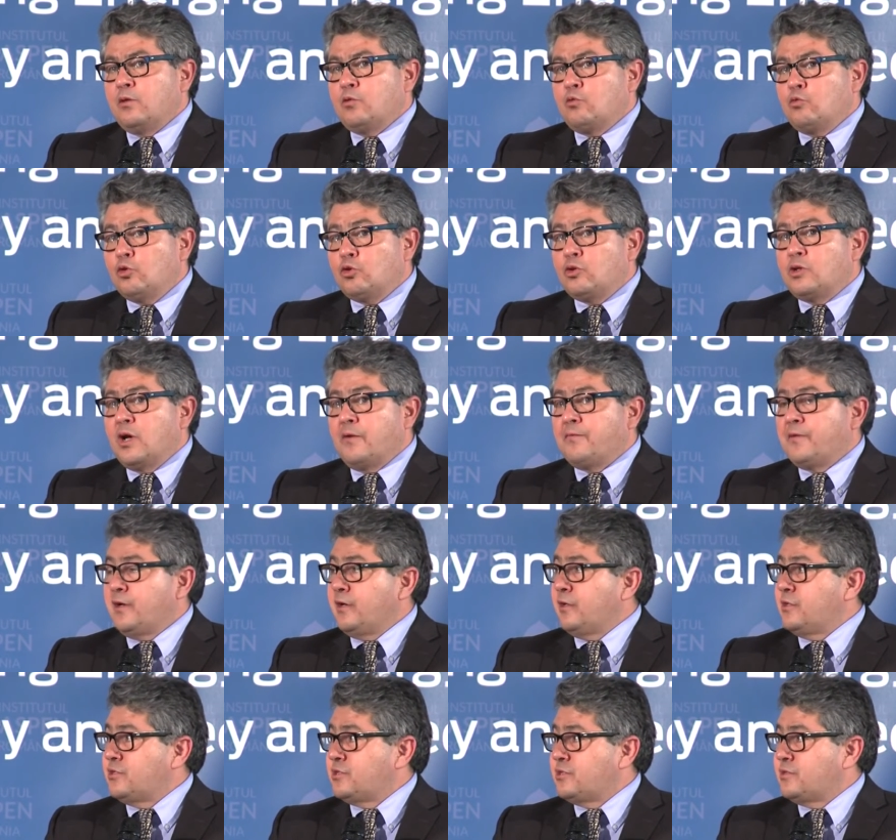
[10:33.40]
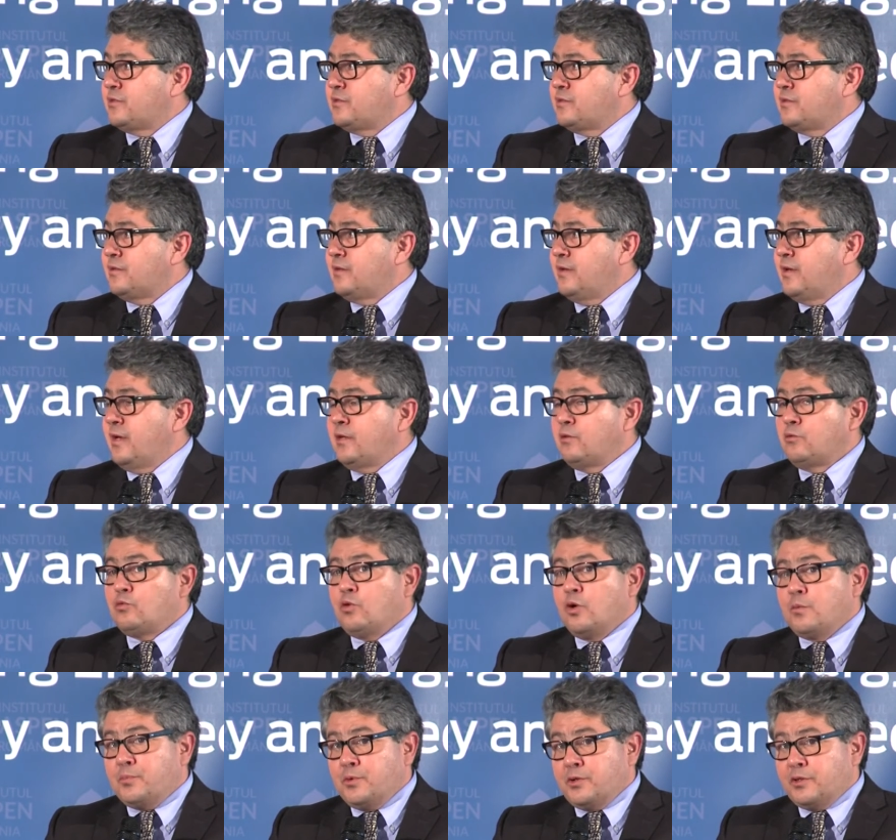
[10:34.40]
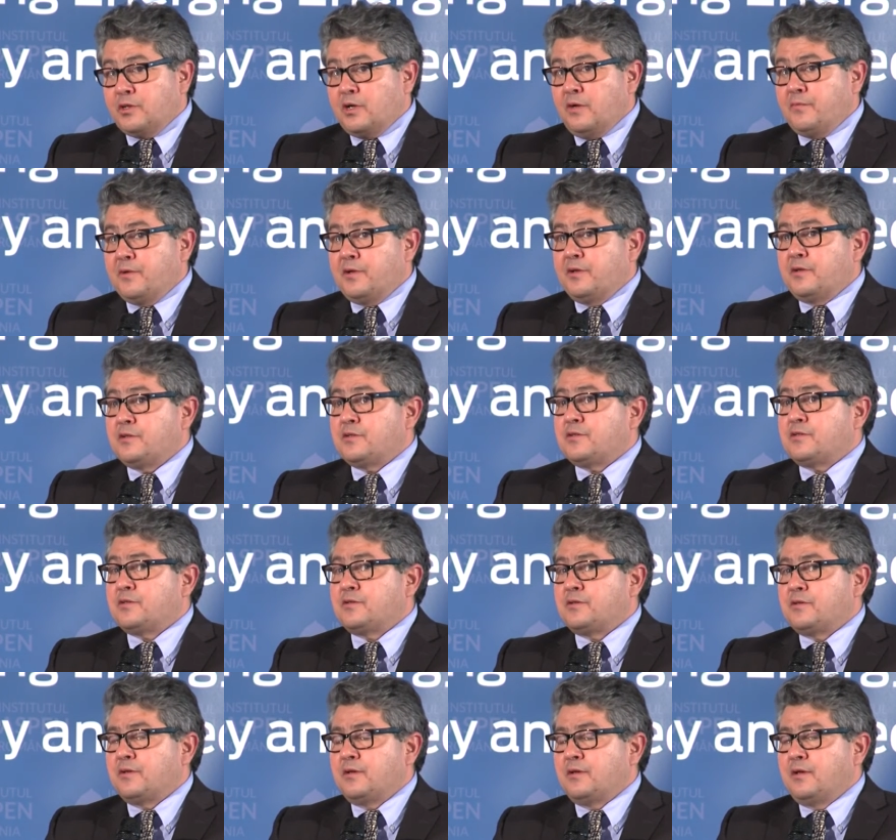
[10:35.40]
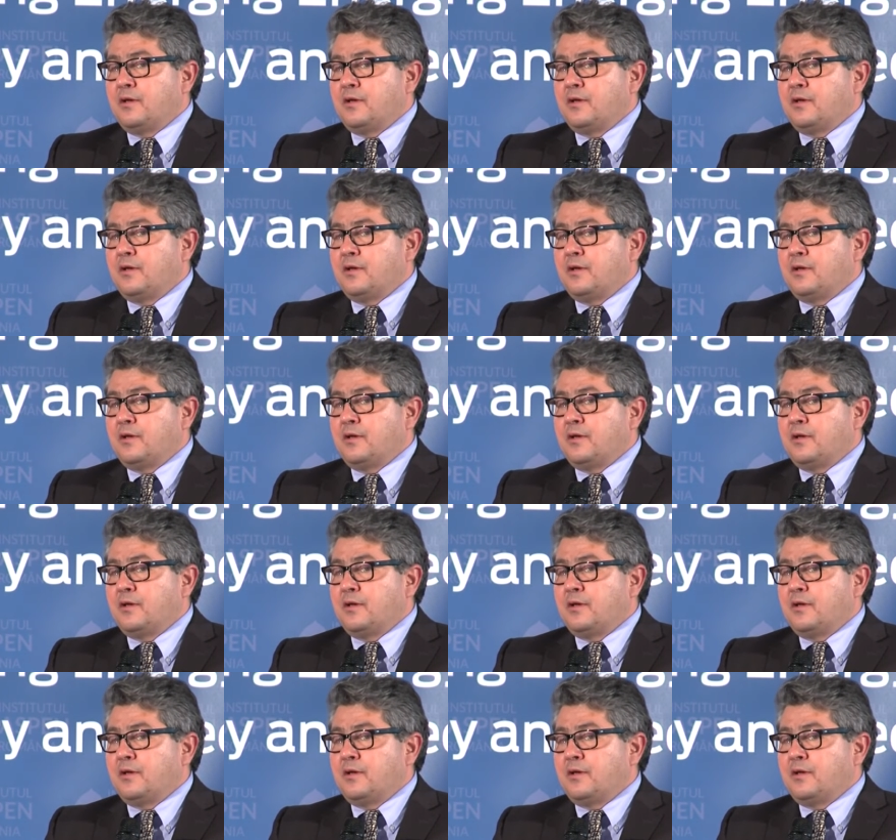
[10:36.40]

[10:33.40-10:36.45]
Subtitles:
good governance and corporate governance,